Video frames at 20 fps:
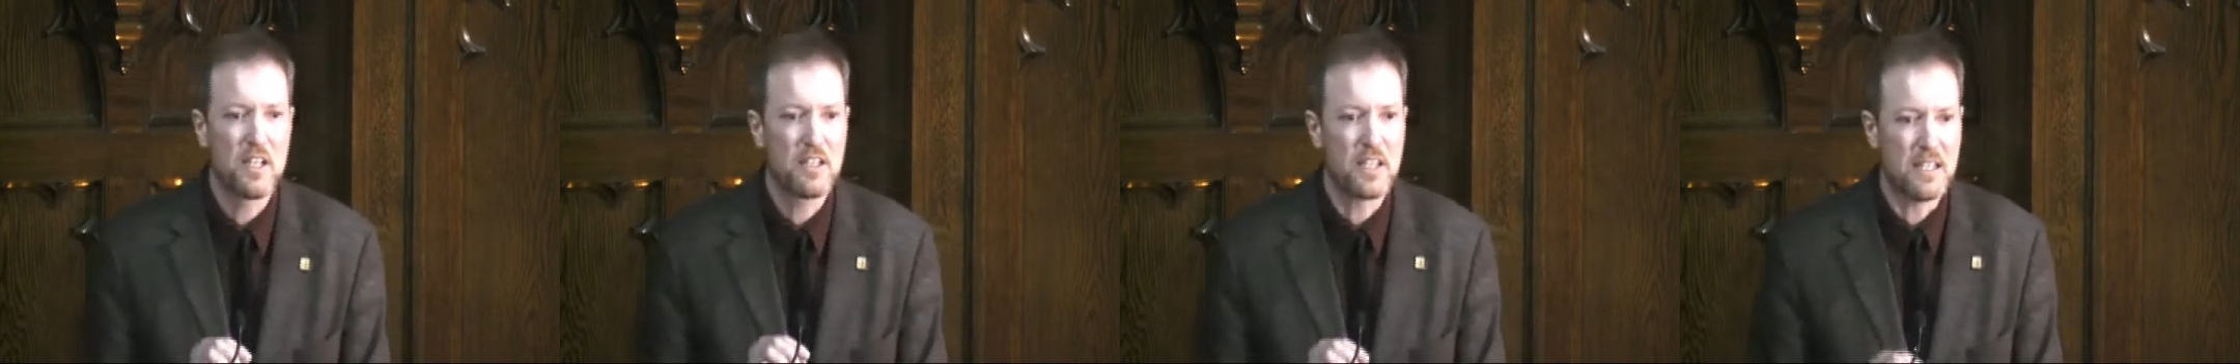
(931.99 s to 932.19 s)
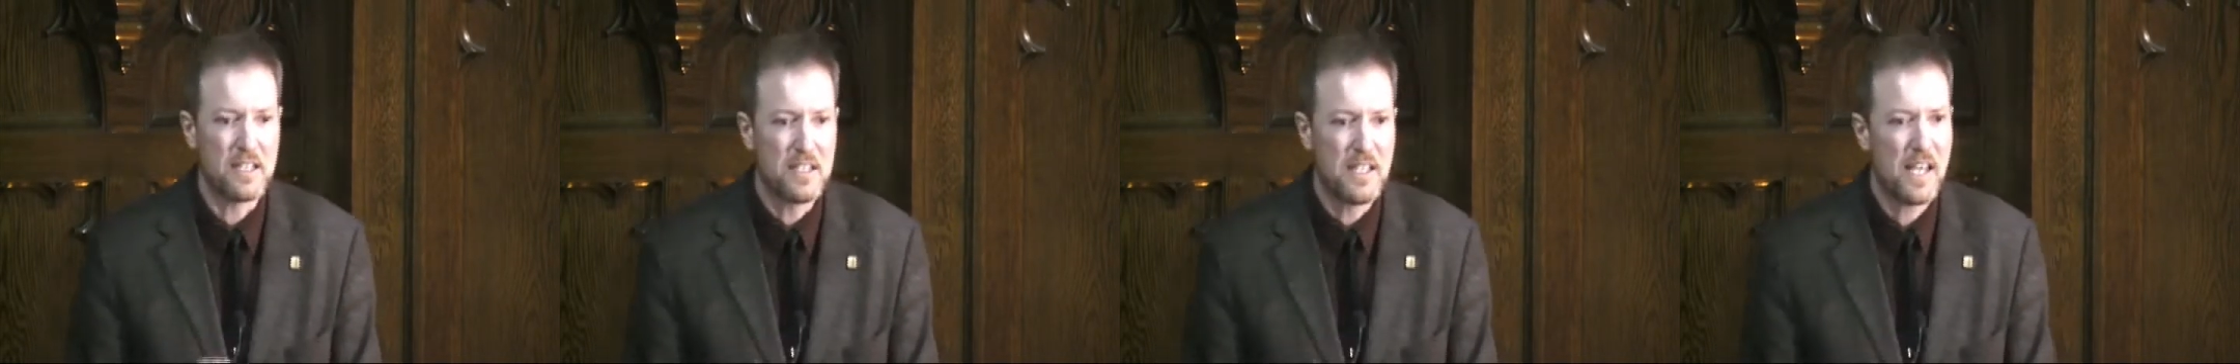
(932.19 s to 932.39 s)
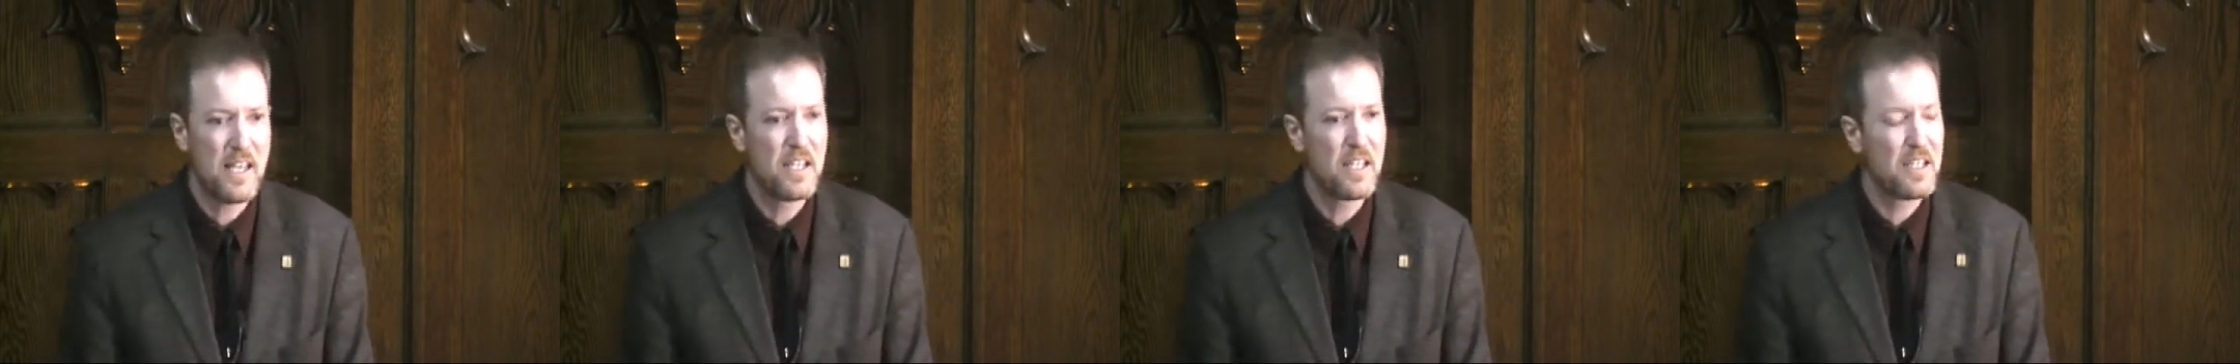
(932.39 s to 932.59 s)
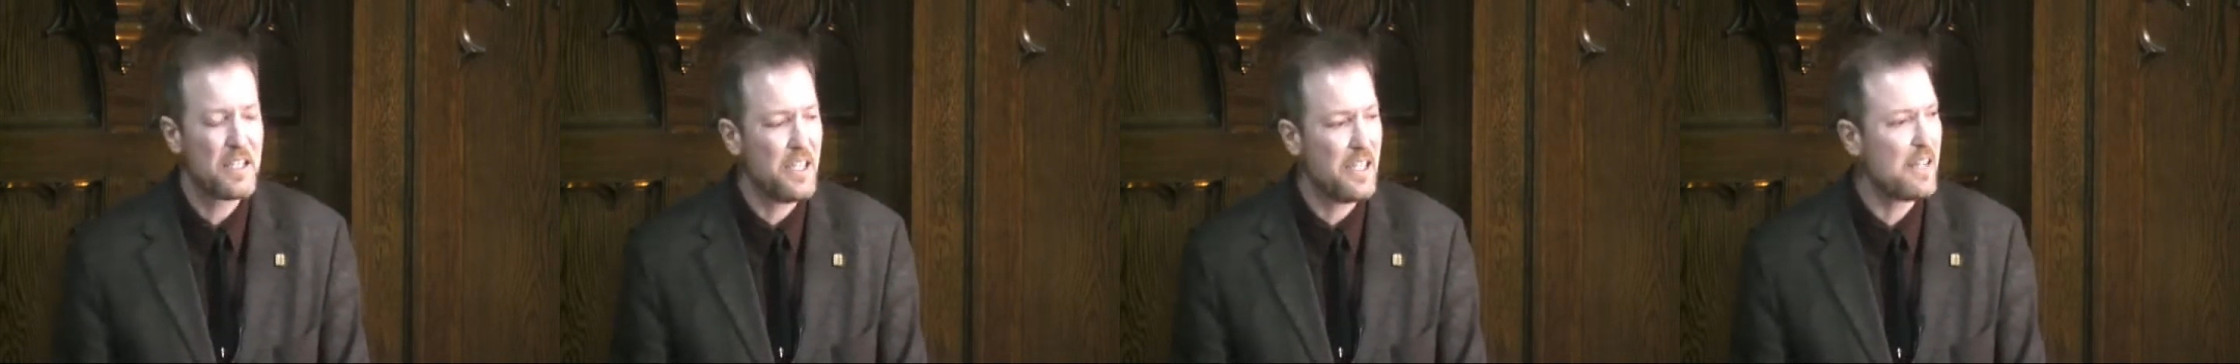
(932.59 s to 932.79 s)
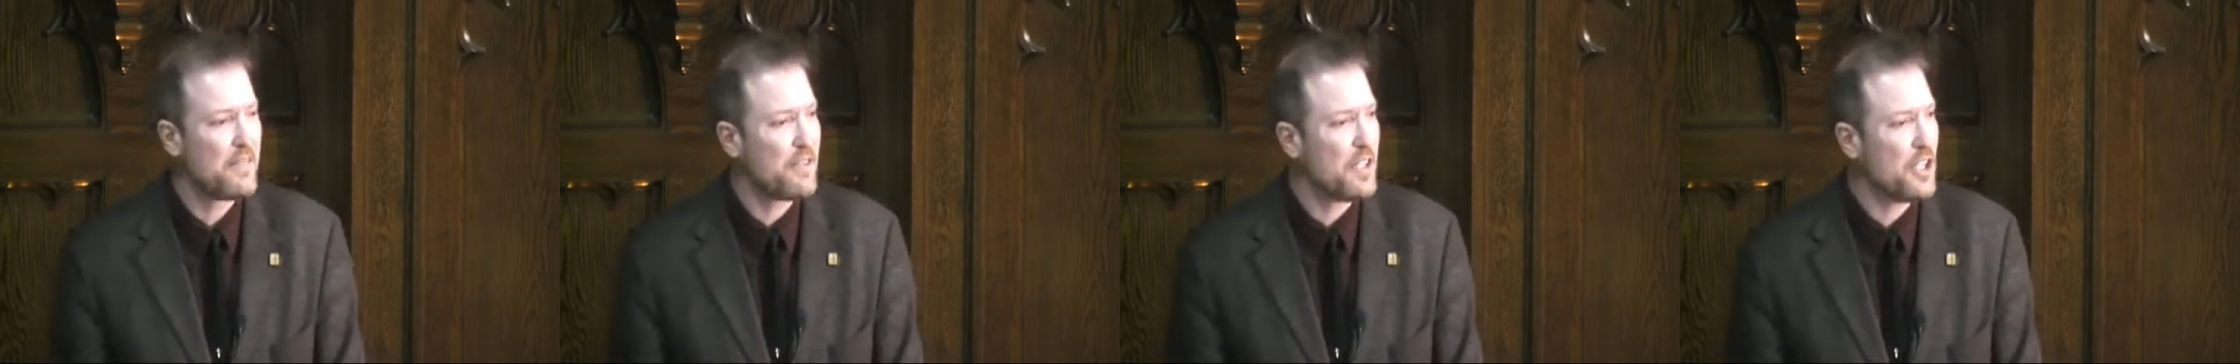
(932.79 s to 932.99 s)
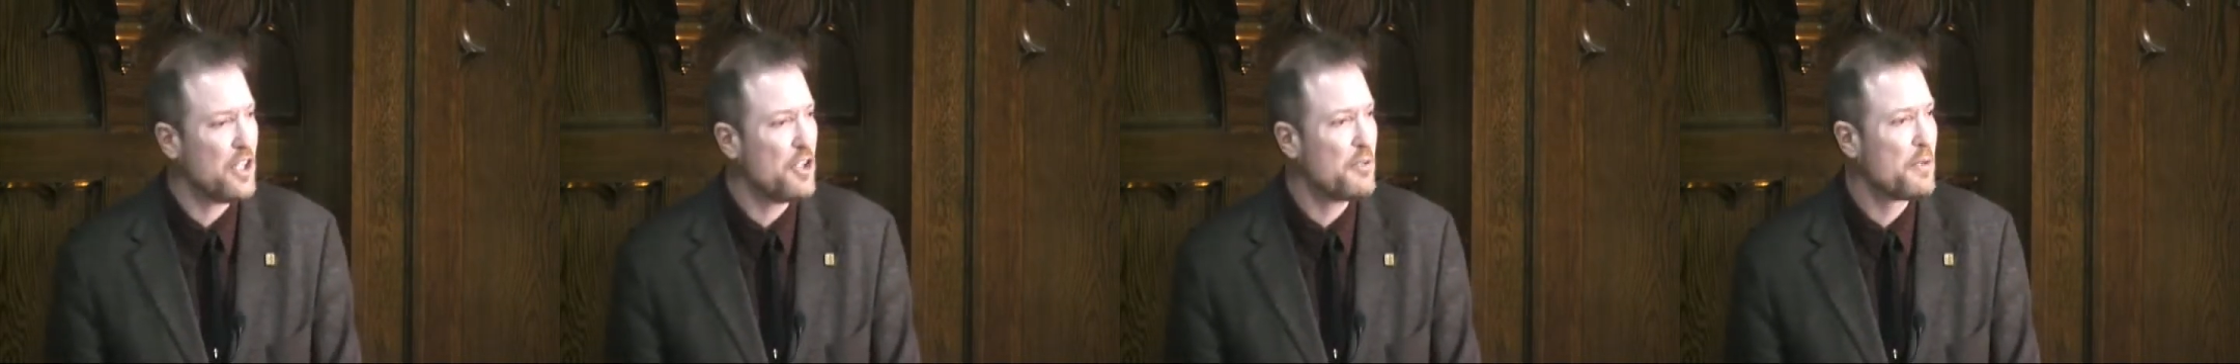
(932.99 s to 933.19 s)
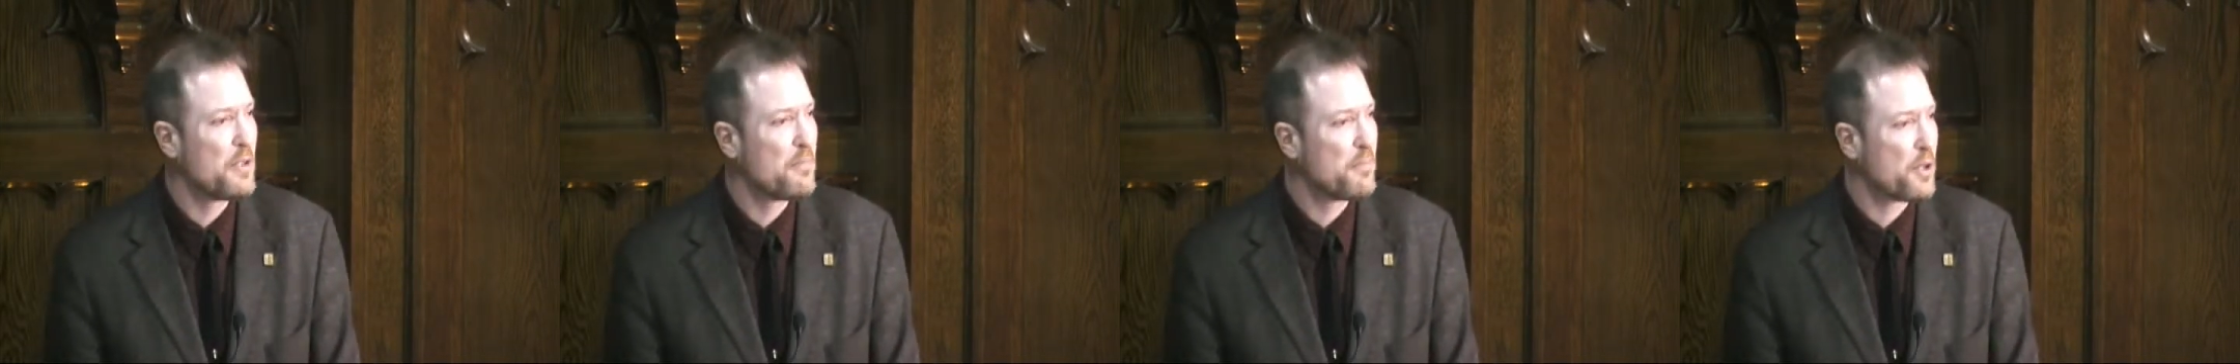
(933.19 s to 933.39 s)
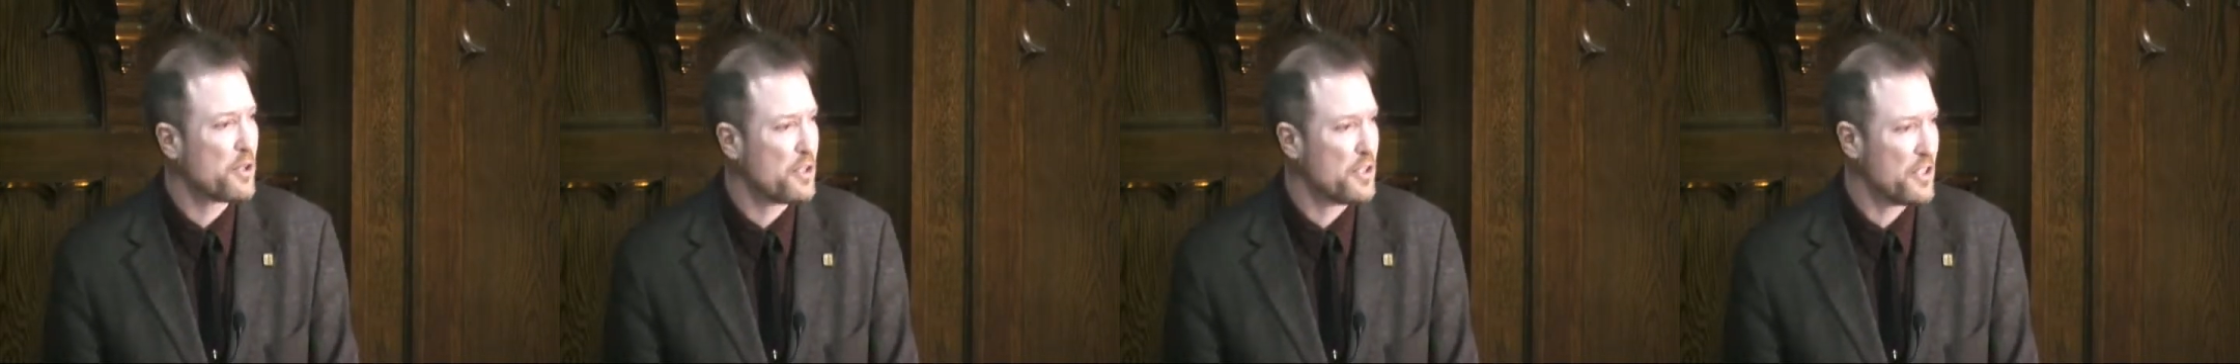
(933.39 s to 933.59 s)
the dignity of the human
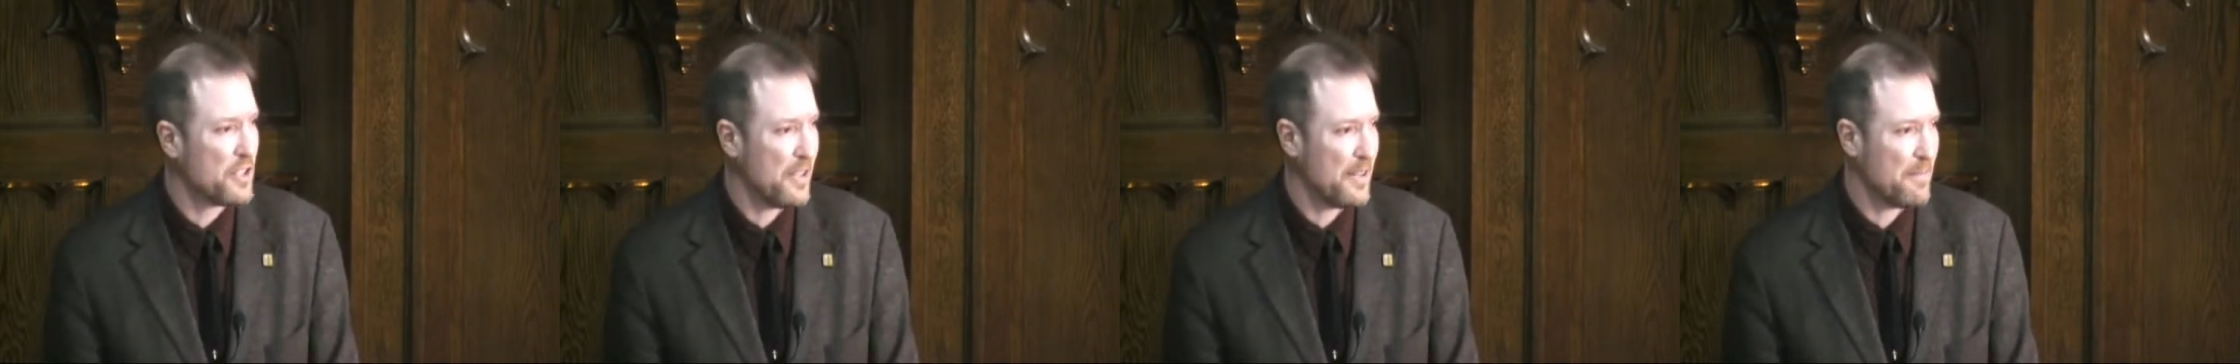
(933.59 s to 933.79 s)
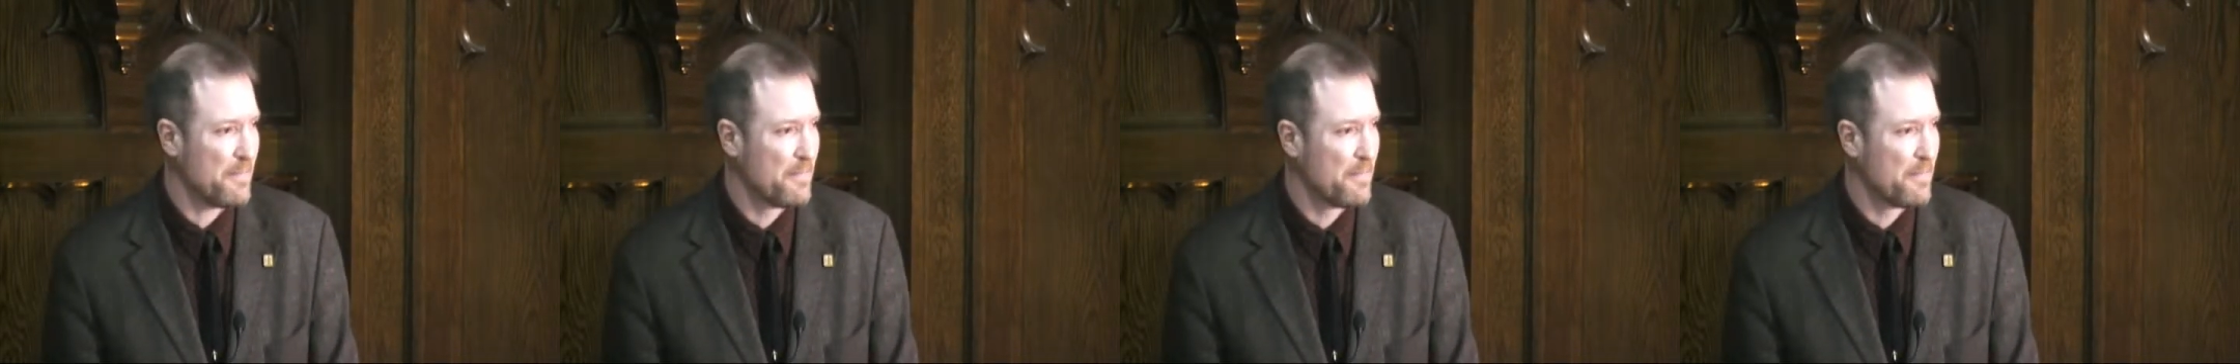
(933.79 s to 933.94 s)
person,